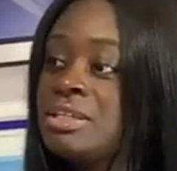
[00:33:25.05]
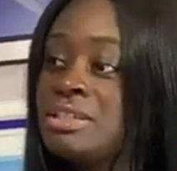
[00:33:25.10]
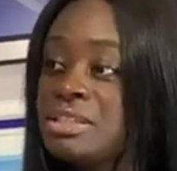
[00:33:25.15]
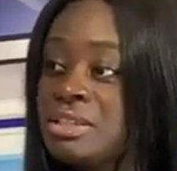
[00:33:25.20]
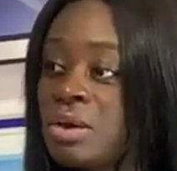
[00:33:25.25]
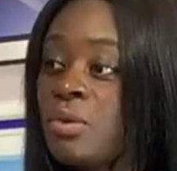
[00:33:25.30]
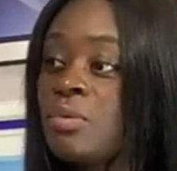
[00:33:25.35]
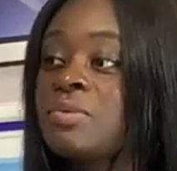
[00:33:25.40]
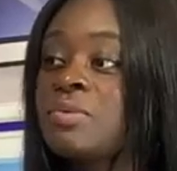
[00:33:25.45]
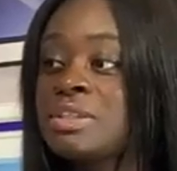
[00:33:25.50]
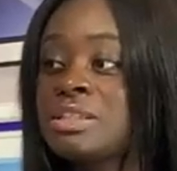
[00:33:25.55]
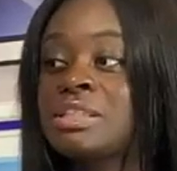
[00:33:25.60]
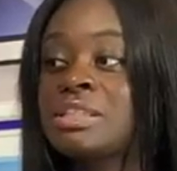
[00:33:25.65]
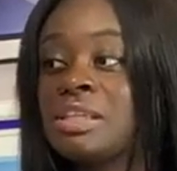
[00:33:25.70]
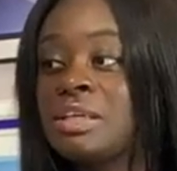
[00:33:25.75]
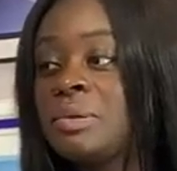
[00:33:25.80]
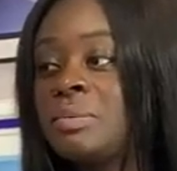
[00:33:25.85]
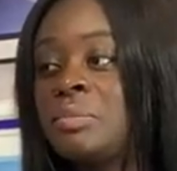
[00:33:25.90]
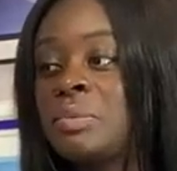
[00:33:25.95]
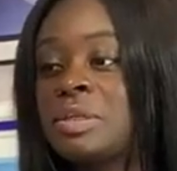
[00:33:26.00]

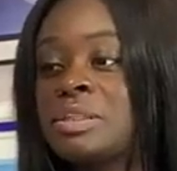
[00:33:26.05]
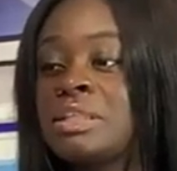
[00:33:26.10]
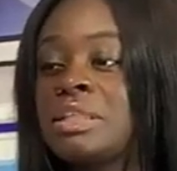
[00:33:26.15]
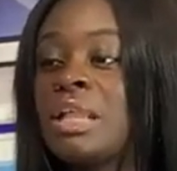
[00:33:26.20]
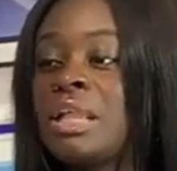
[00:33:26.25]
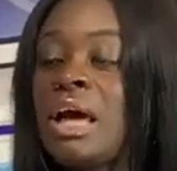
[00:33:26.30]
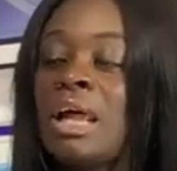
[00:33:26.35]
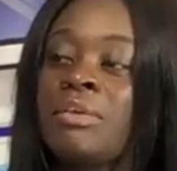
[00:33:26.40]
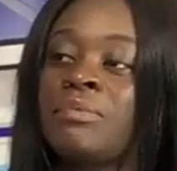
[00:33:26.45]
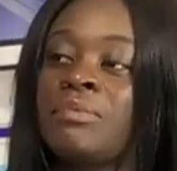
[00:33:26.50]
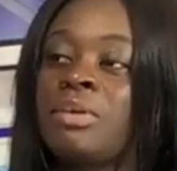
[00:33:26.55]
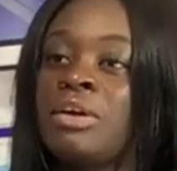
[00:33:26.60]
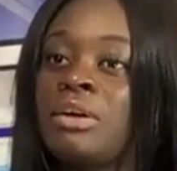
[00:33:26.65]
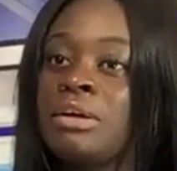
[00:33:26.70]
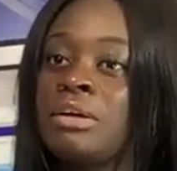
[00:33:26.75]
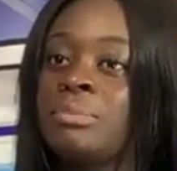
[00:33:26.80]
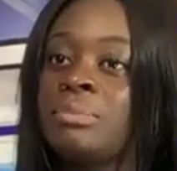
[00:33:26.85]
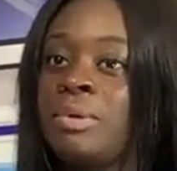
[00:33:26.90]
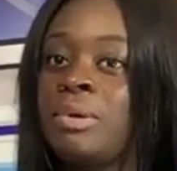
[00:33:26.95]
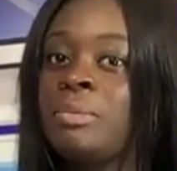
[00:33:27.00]
Self-esteem, because a lot of
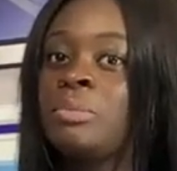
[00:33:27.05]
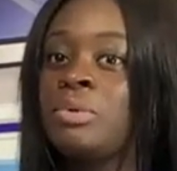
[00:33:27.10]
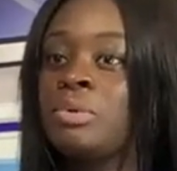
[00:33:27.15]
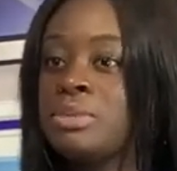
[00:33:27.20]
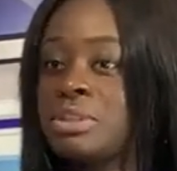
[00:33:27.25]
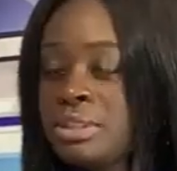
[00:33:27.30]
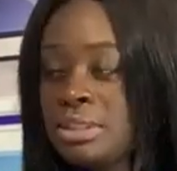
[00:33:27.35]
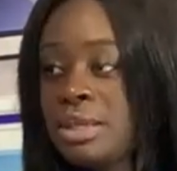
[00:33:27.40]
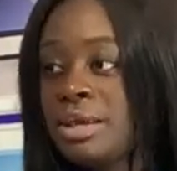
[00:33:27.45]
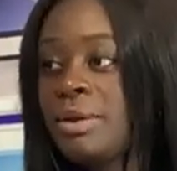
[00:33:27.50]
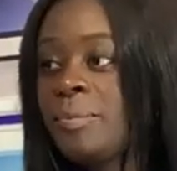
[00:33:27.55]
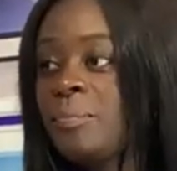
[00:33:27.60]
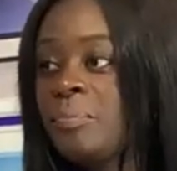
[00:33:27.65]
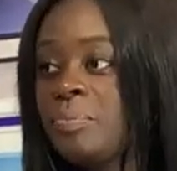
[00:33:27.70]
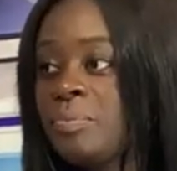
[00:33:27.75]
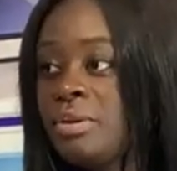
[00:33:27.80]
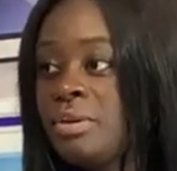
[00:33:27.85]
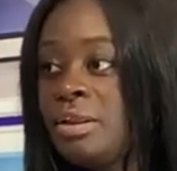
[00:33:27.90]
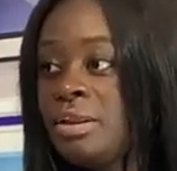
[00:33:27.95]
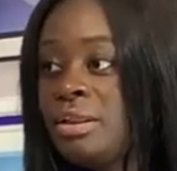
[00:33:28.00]
young people today,
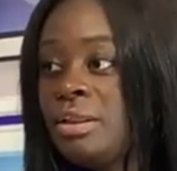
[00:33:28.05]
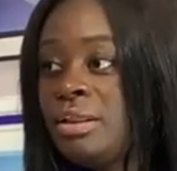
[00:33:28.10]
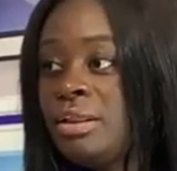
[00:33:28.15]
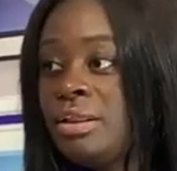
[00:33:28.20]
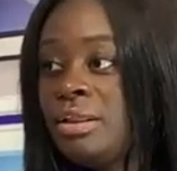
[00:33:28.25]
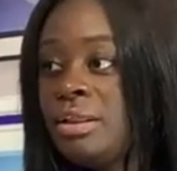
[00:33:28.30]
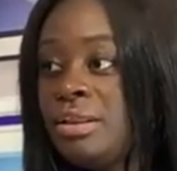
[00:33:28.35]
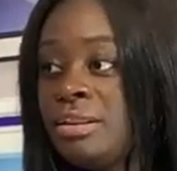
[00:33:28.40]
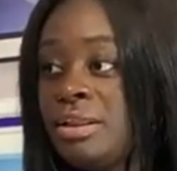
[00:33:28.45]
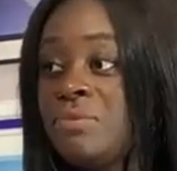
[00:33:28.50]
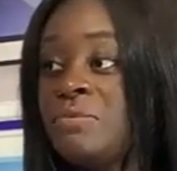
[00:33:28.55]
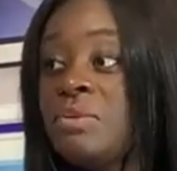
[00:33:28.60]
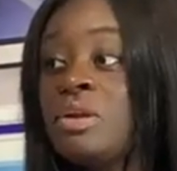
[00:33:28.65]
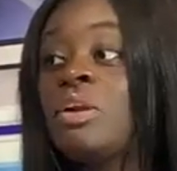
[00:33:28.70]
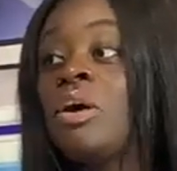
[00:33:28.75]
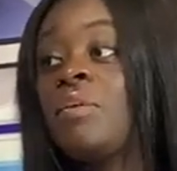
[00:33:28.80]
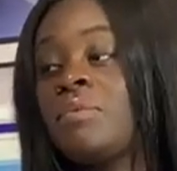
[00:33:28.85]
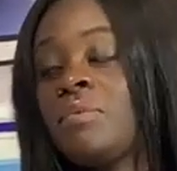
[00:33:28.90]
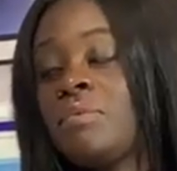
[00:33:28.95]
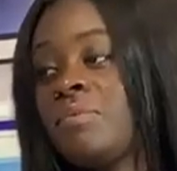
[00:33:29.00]
they
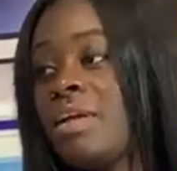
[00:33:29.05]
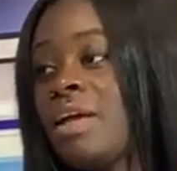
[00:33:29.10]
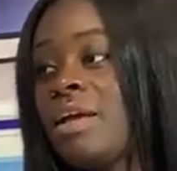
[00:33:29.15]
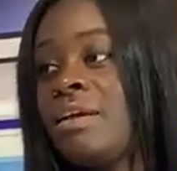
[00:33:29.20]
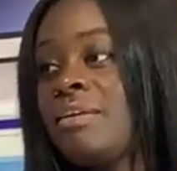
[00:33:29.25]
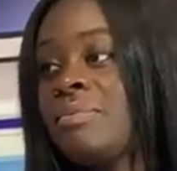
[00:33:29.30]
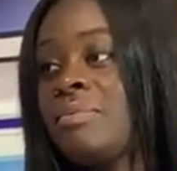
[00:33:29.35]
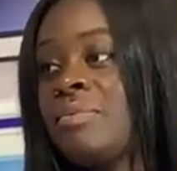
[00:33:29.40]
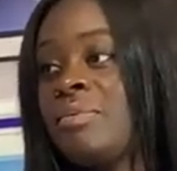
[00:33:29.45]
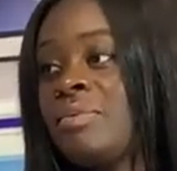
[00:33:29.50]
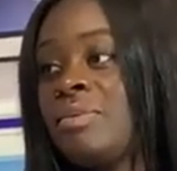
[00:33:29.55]
feed off of that.